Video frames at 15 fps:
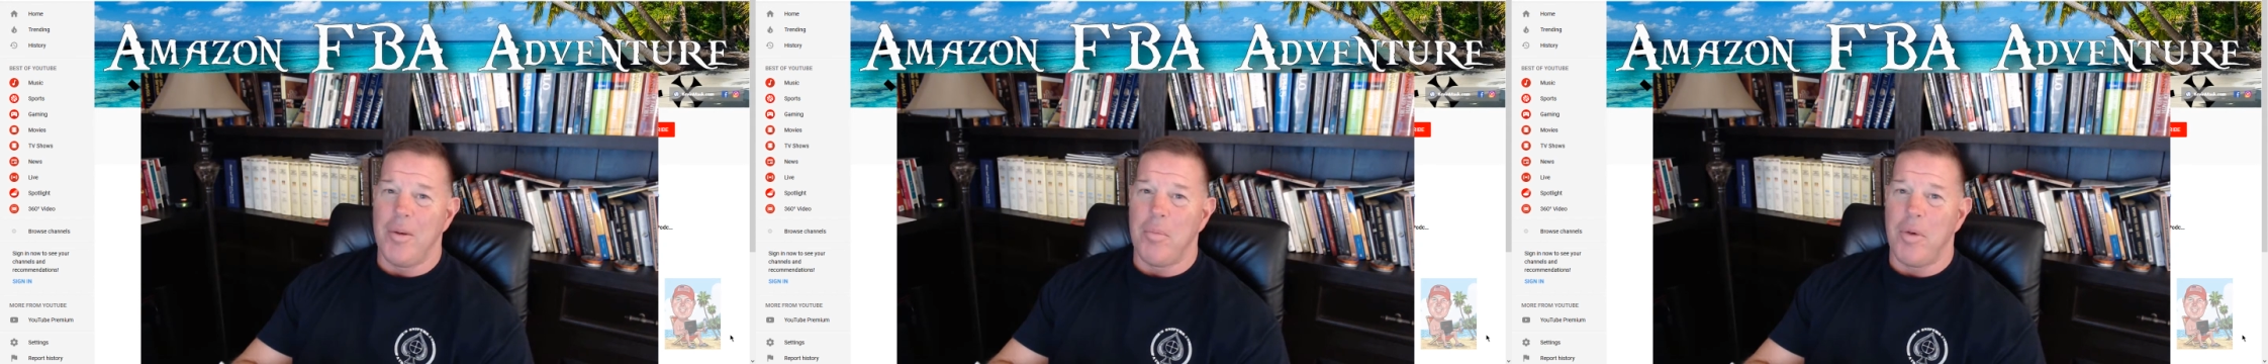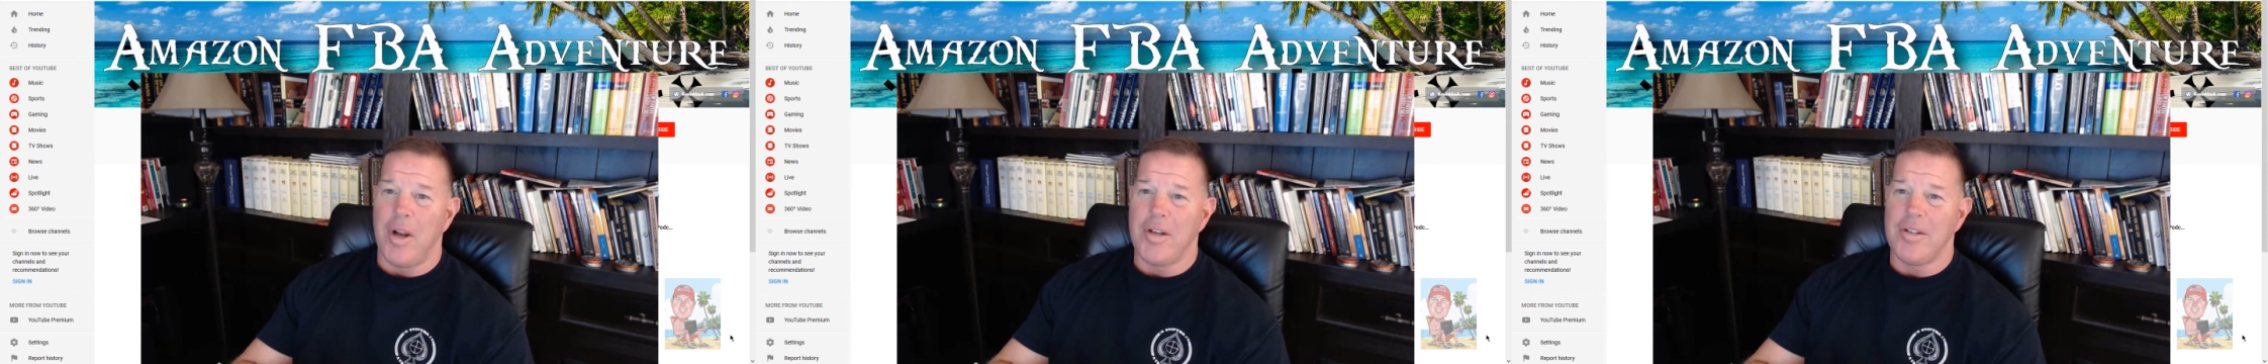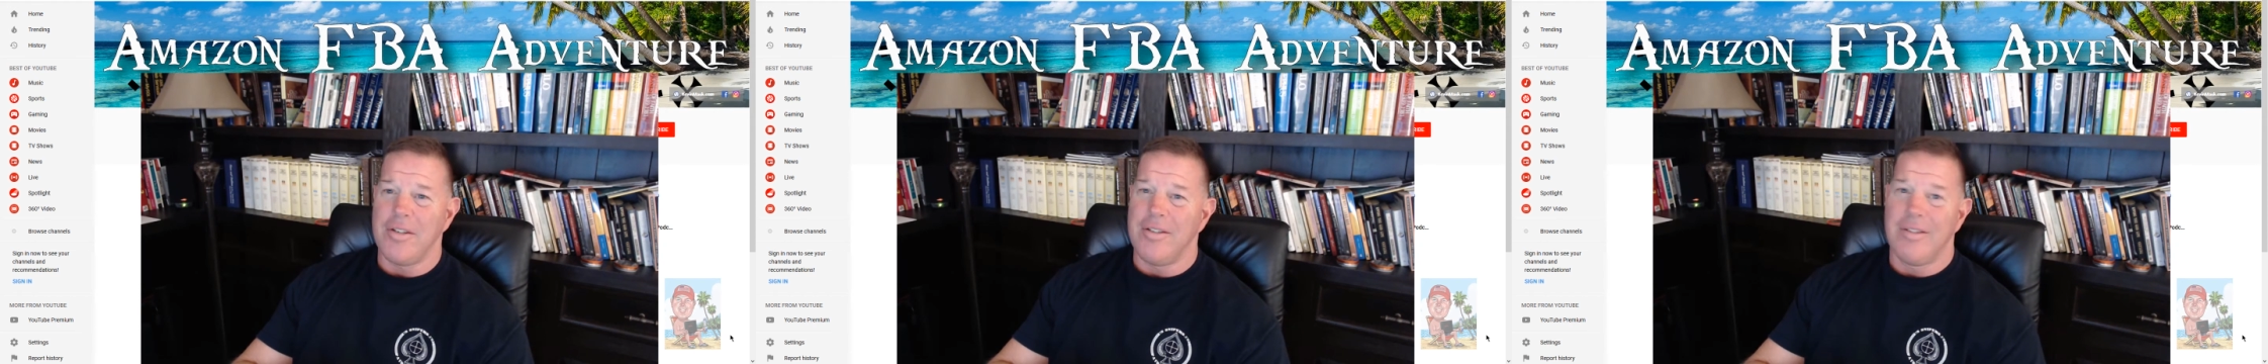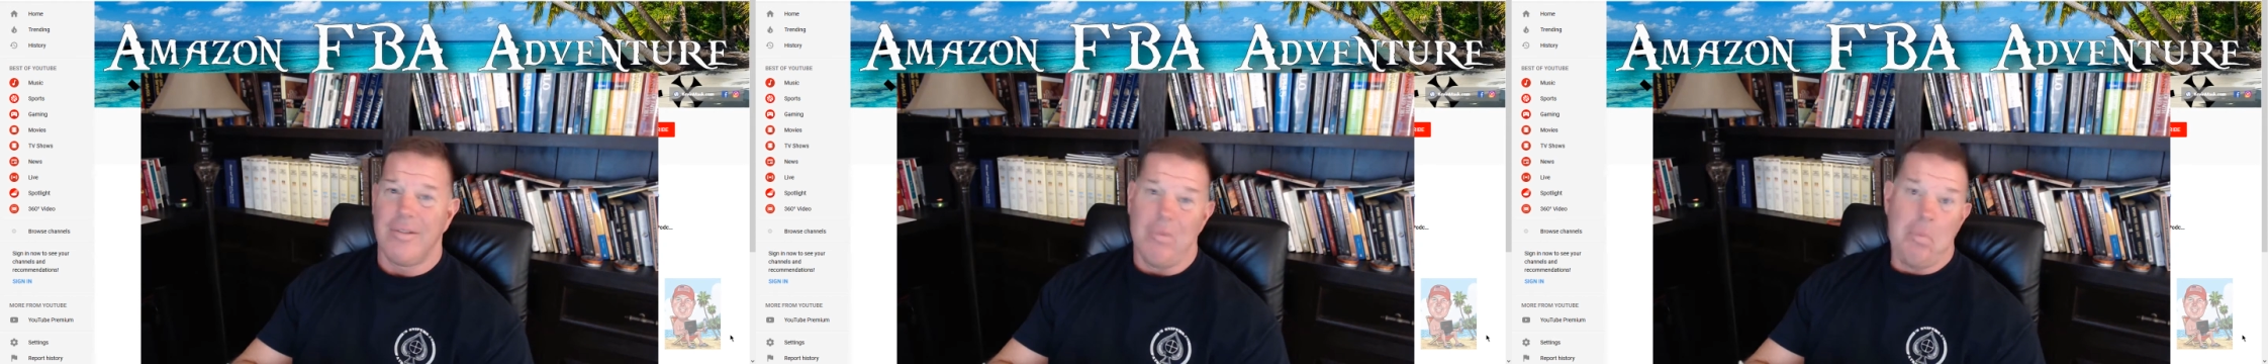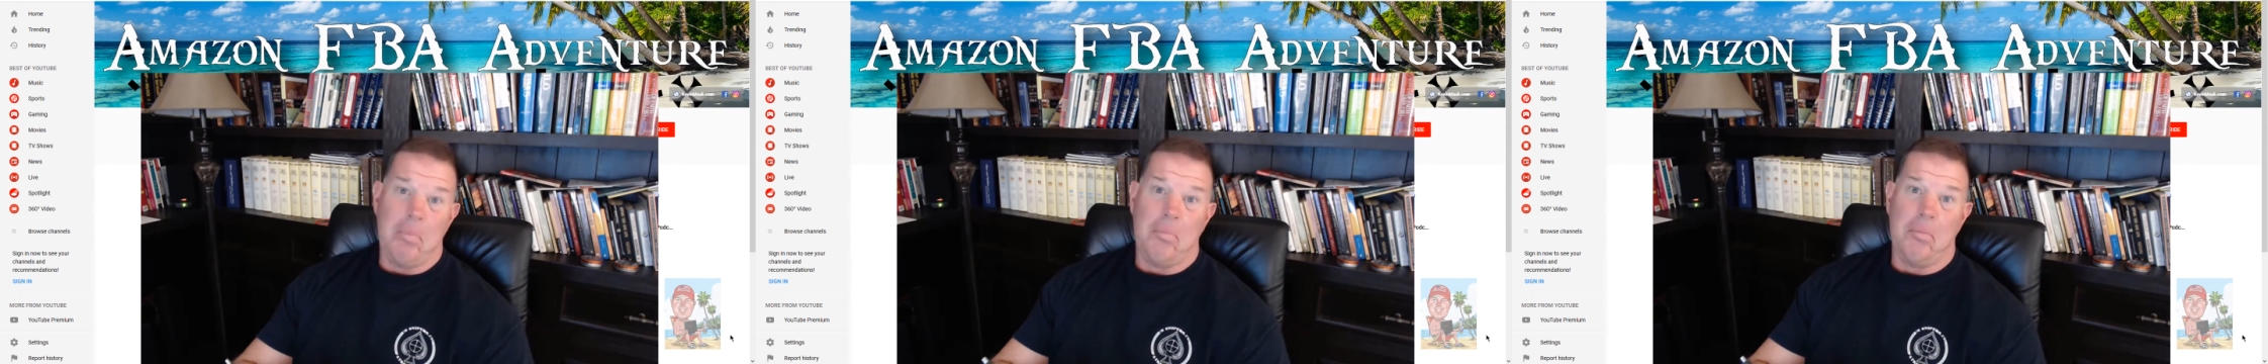impressions,
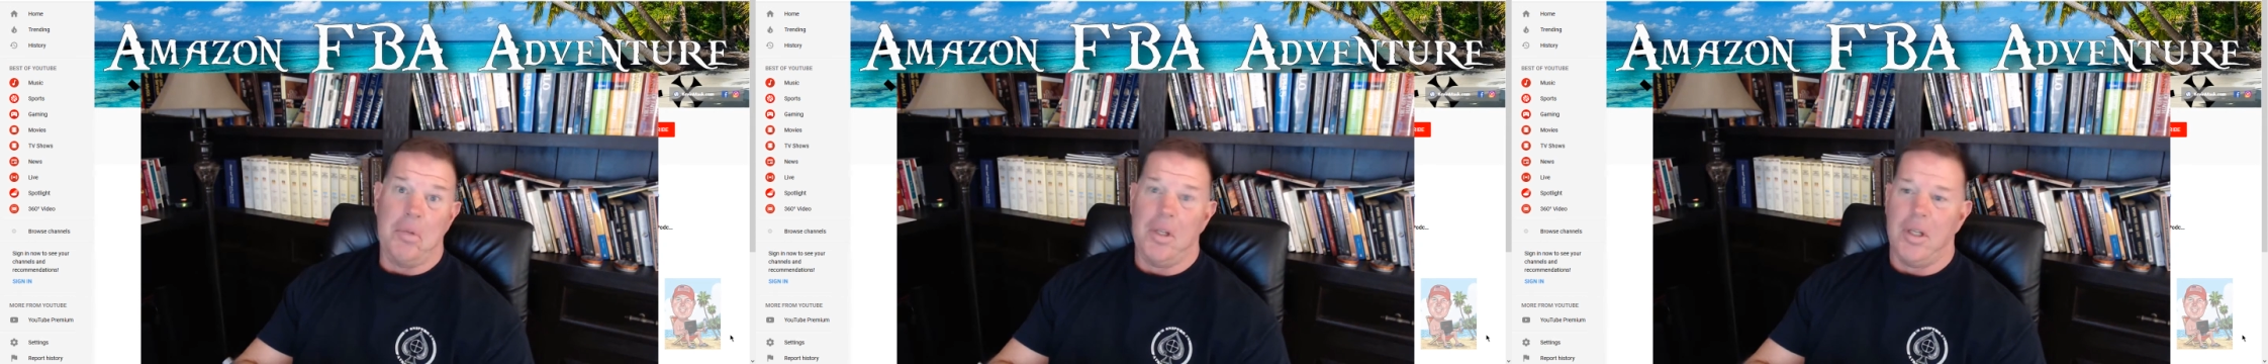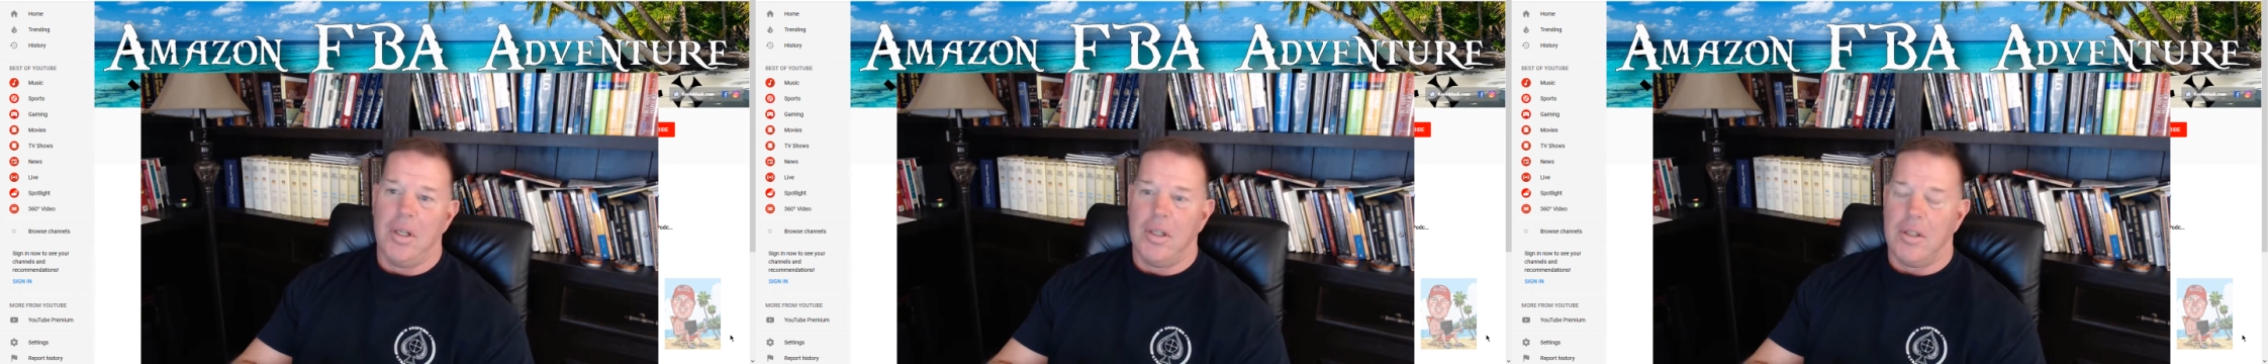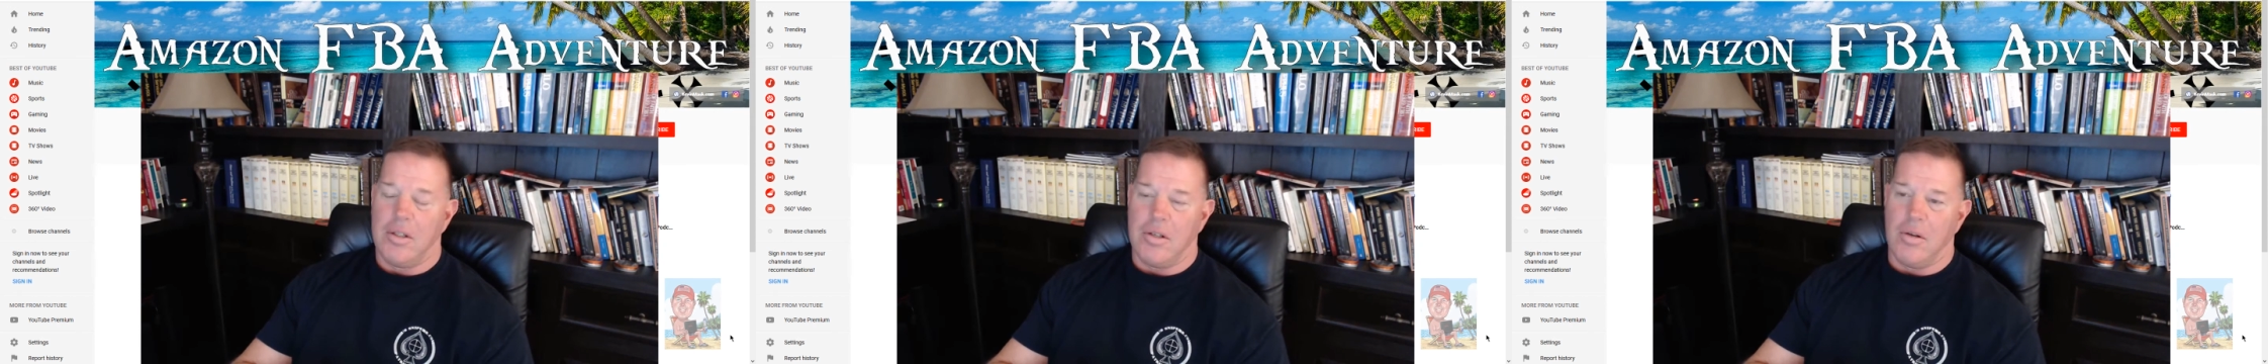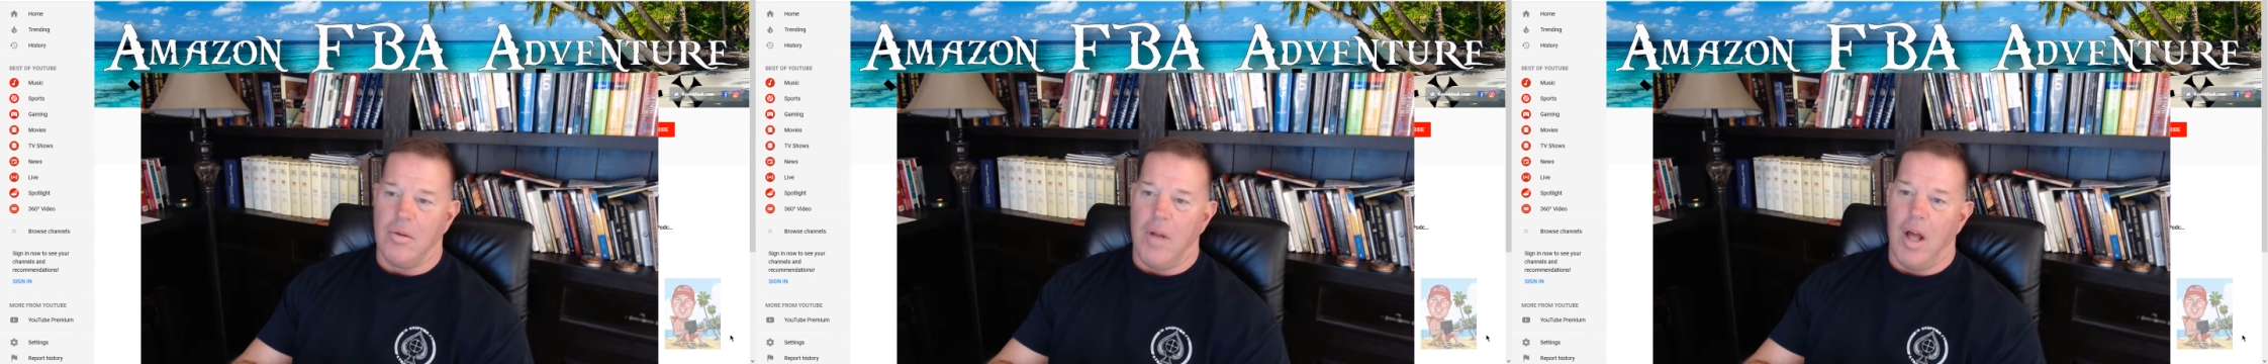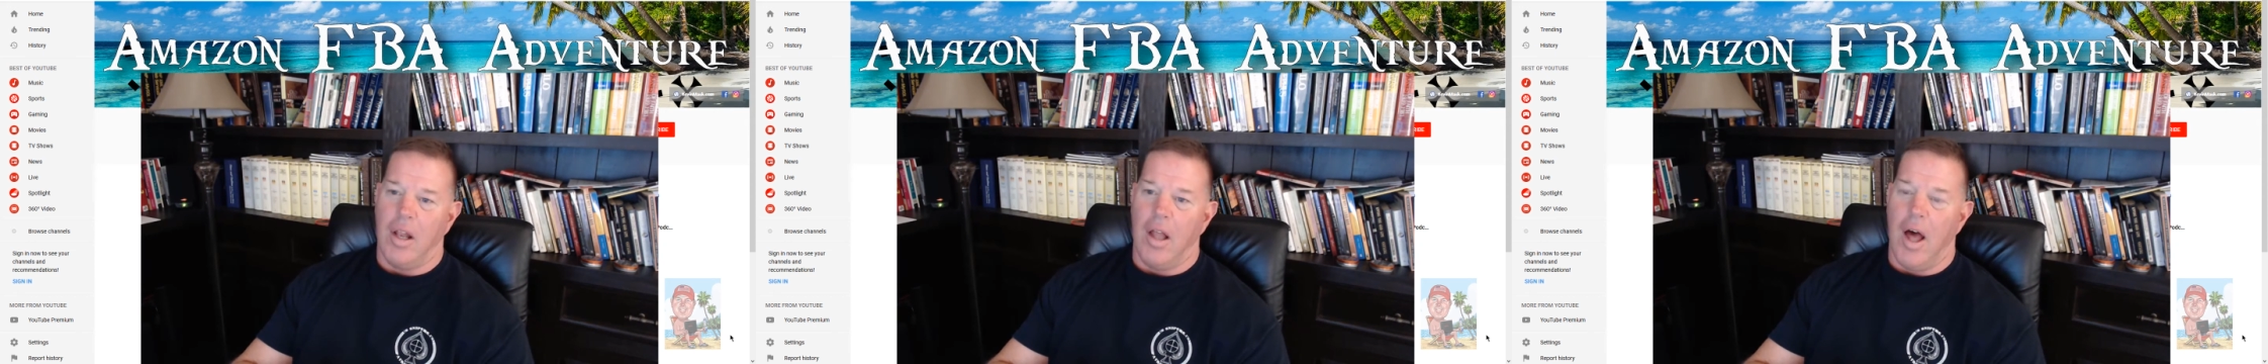so
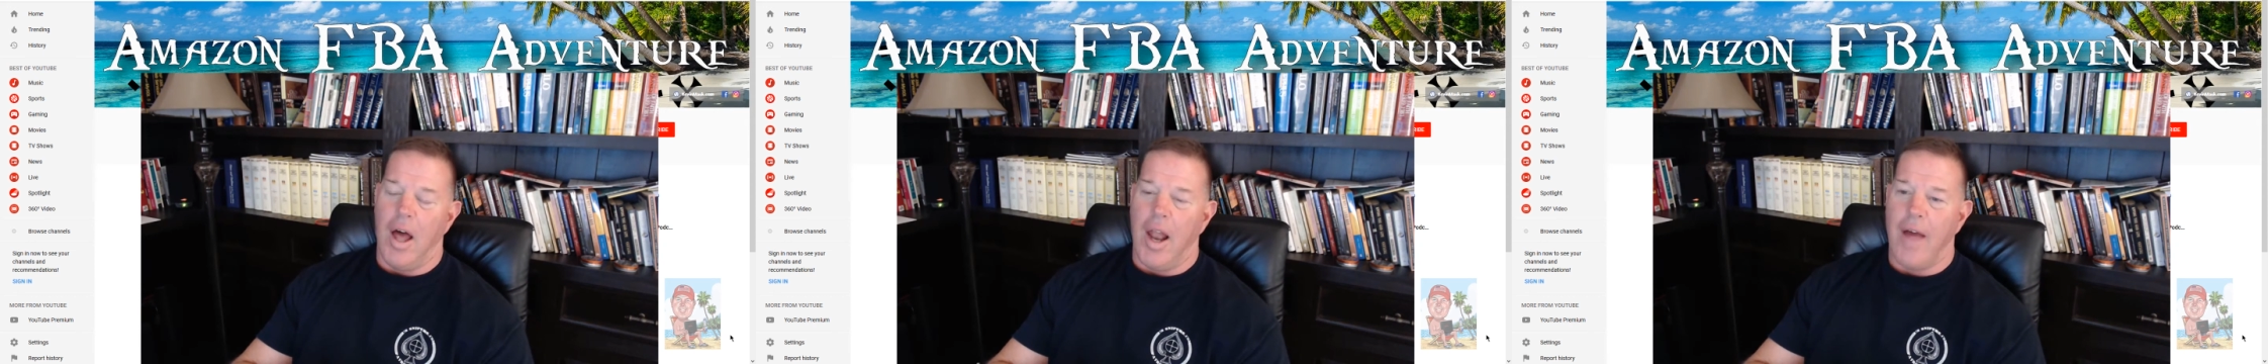not a lot.